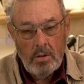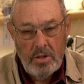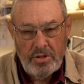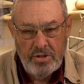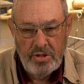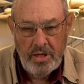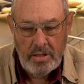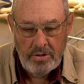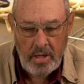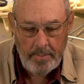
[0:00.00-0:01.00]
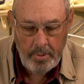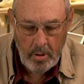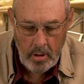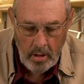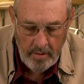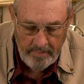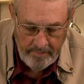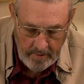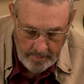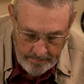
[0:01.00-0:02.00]
This is an example
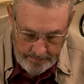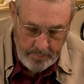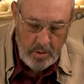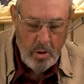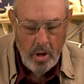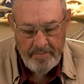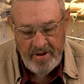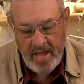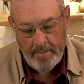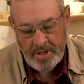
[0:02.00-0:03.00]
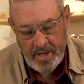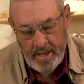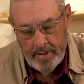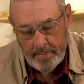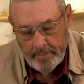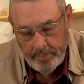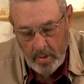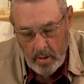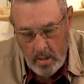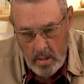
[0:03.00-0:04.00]
of uh, carved habitat.
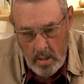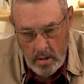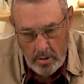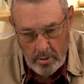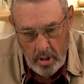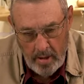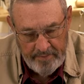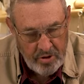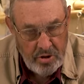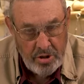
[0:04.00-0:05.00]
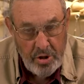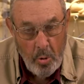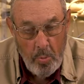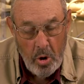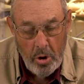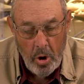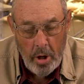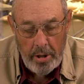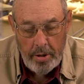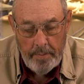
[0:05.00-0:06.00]
There's obviously no bird
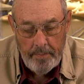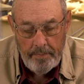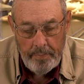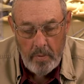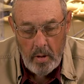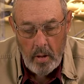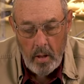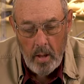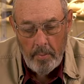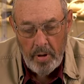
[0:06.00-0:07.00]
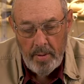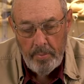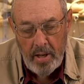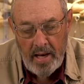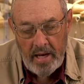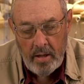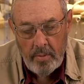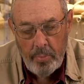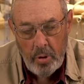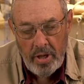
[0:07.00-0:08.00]
on it, but I'm planning
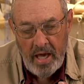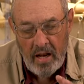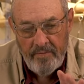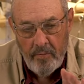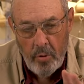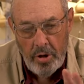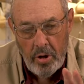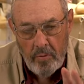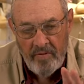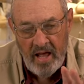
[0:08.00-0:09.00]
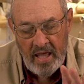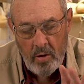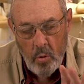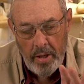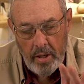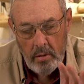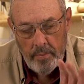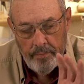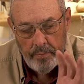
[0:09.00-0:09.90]
to put a California or valley quail